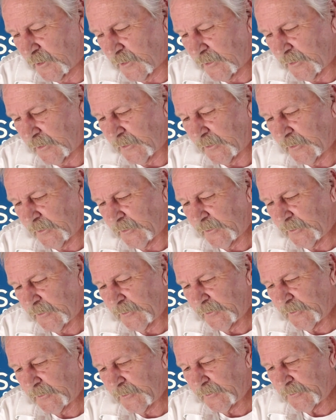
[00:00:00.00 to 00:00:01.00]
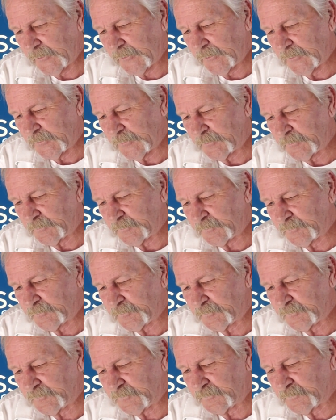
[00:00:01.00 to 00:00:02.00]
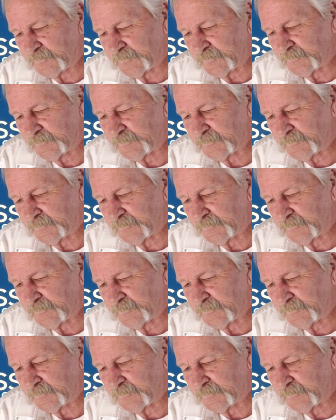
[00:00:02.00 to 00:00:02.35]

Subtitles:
(no one is talking)